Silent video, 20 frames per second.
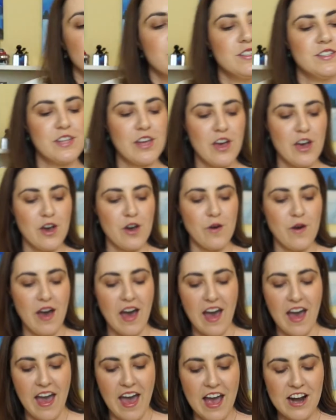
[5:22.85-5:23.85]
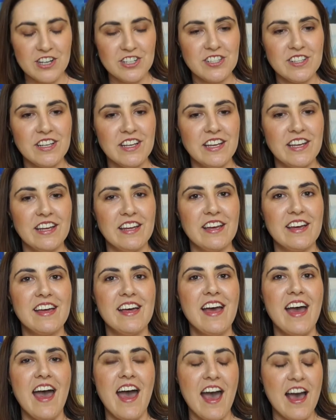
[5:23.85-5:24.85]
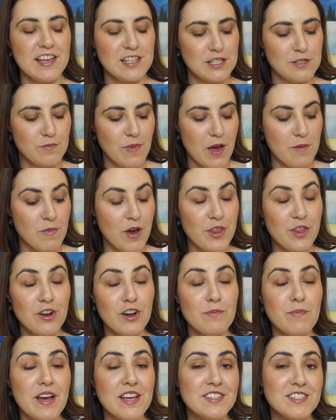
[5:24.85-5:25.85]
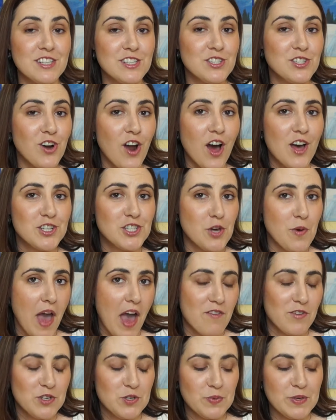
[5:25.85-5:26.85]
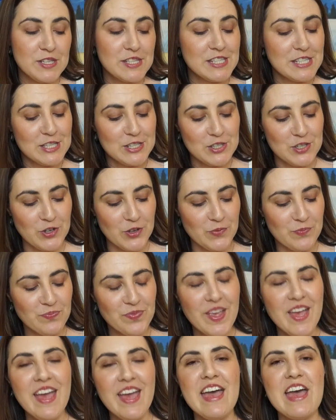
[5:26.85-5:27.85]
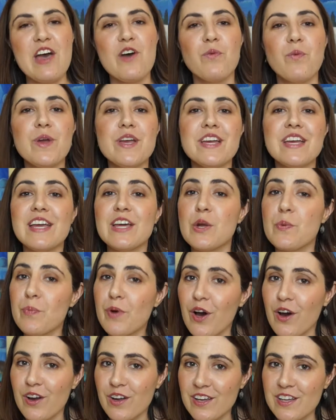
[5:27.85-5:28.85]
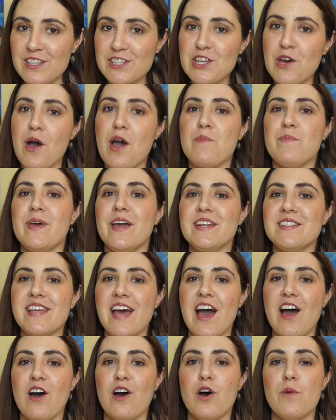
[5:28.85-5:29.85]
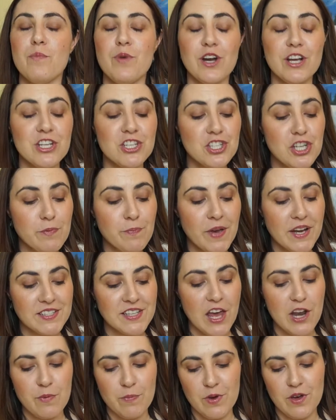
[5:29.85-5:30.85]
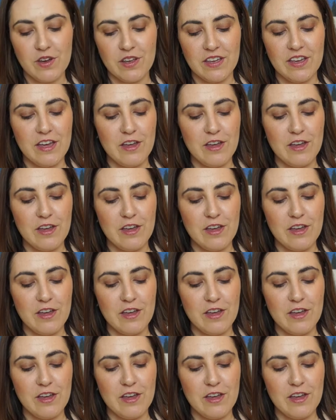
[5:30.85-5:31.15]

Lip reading: So I actually asked my mother and my sister also, I have a twin sister, if we could get a book. And so I picked out a book and she picked out a book.